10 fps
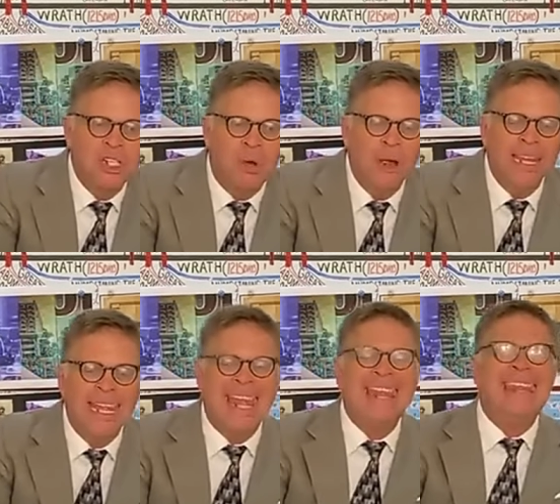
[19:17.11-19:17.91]
and
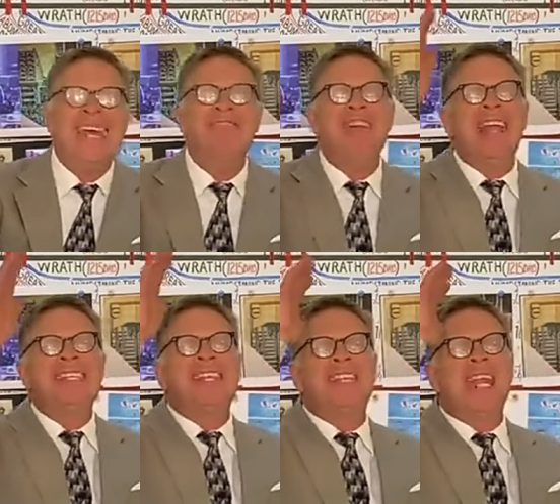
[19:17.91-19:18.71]
showing the
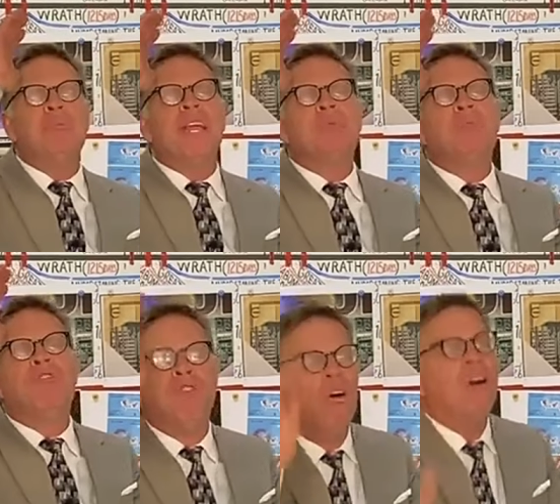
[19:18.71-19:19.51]
events that are taking place
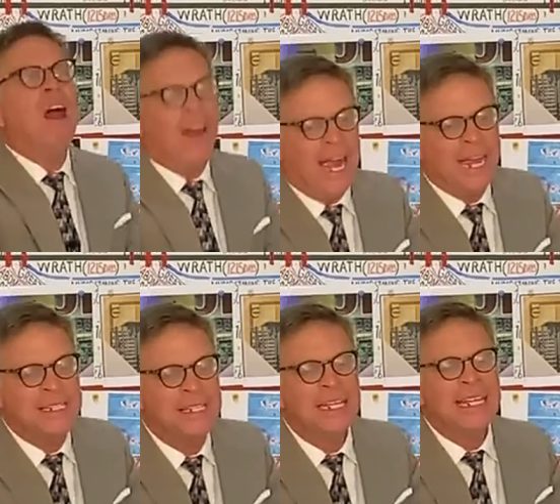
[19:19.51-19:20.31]
before our
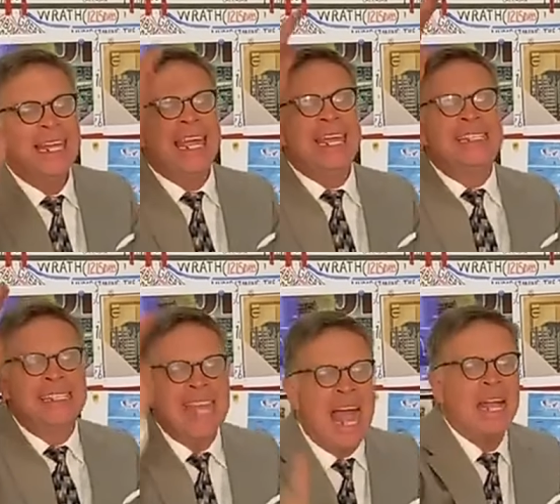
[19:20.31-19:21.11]
eyes
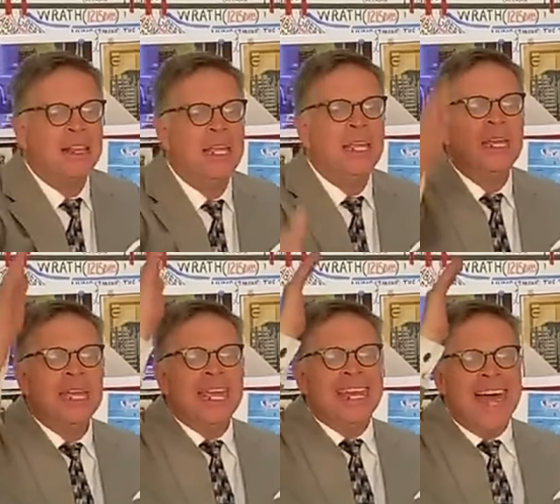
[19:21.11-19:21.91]

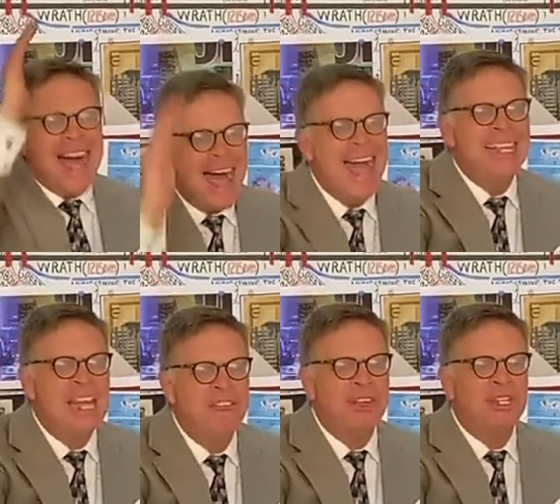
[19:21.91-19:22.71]
exactly in
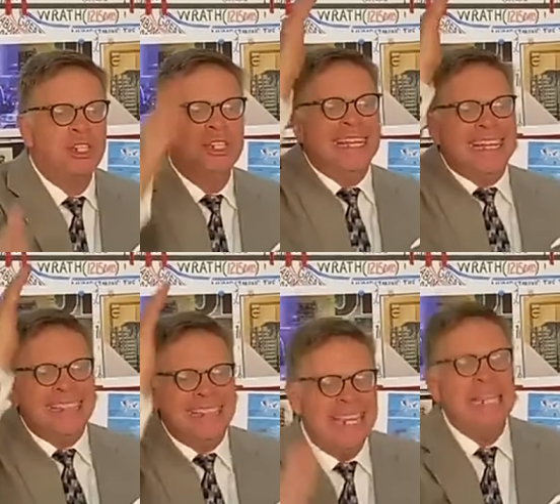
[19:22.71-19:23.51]
high
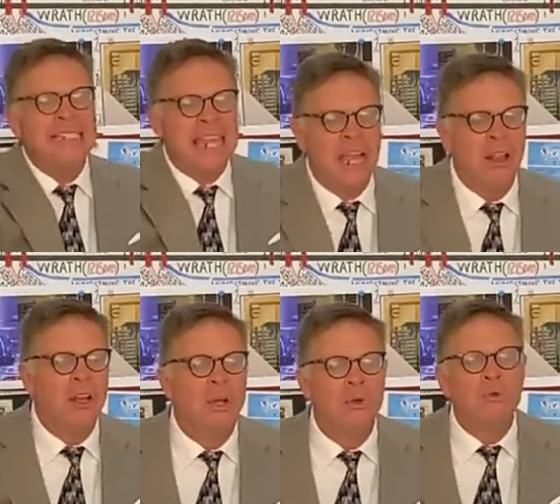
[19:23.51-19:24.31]
definition
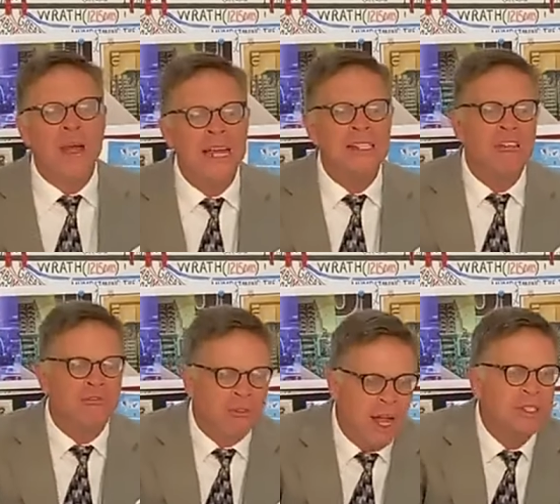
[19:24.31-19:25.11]
detail right
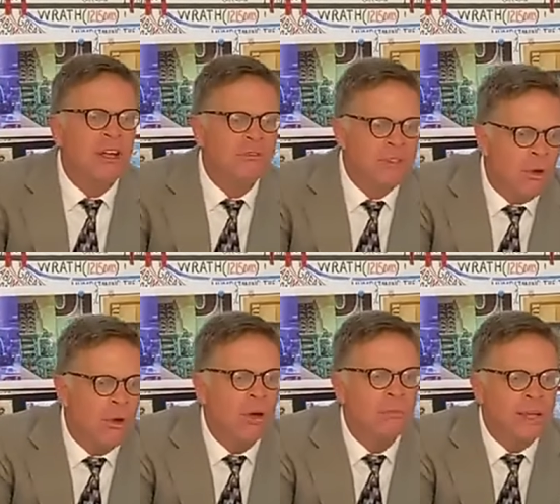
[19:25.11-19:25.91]
in front of
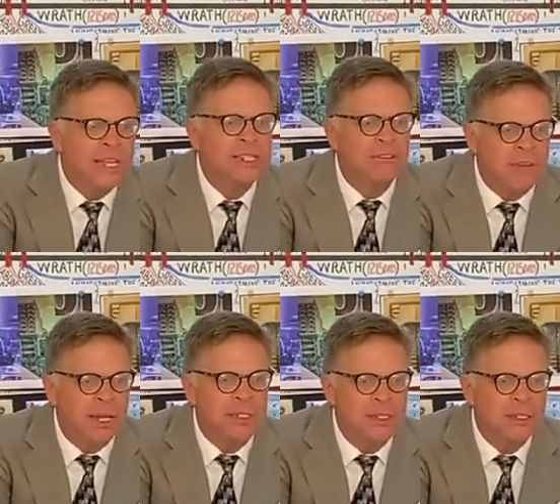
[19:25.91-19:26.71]
your blessed
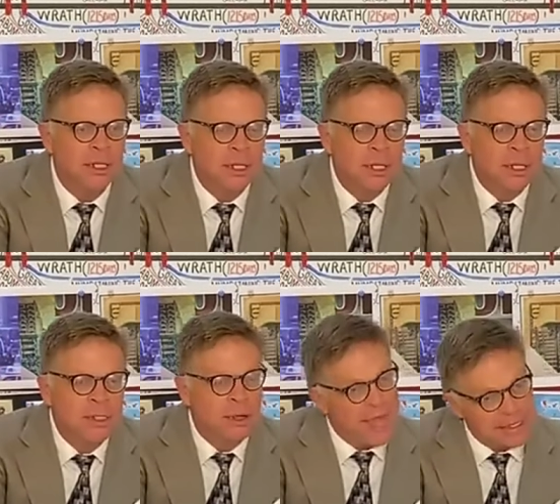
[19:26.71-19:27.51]
face.
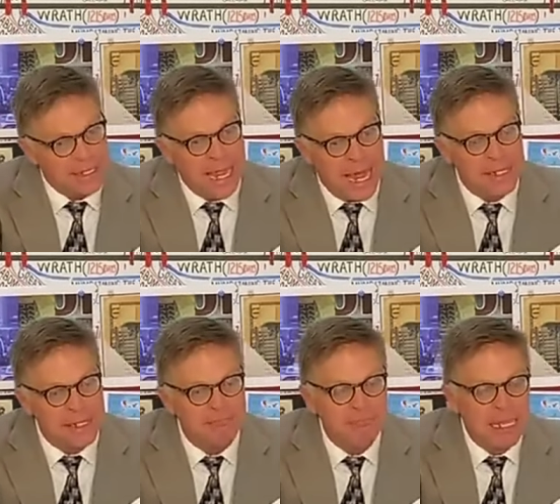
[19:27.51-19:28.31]
So if that's the
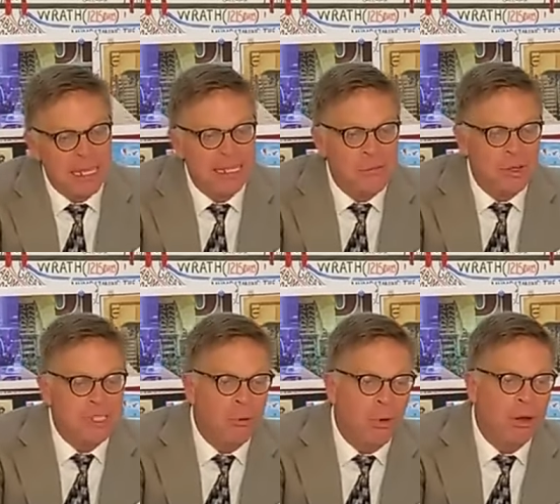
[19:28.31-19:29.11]
case, the
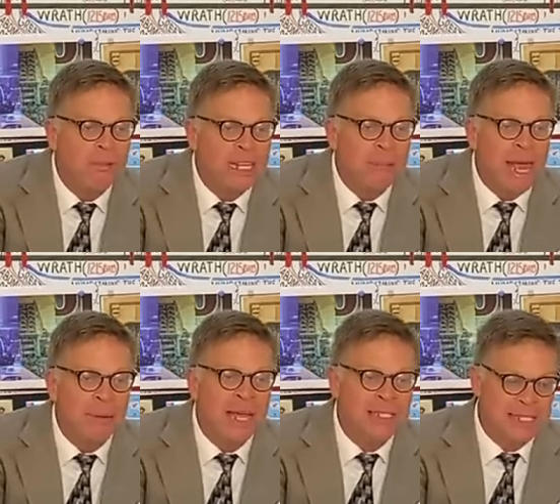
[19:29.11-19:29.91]
most important thing the
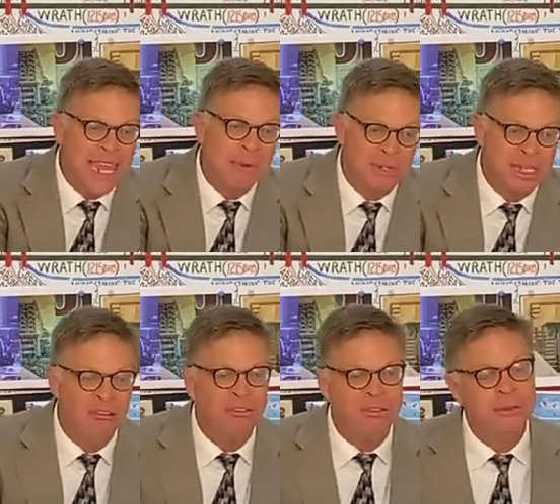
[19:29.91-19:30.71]
Bible has to say
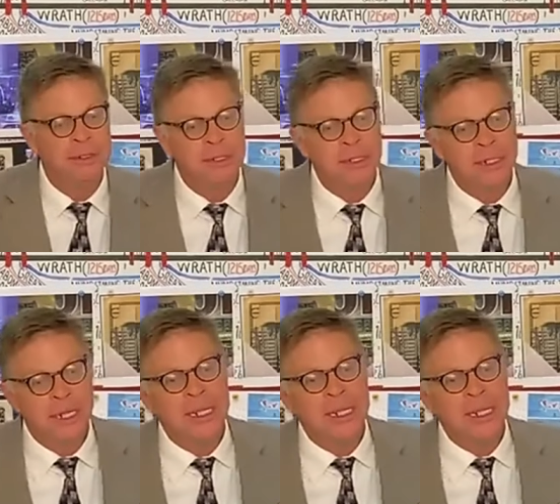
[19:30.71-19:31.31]
about stuff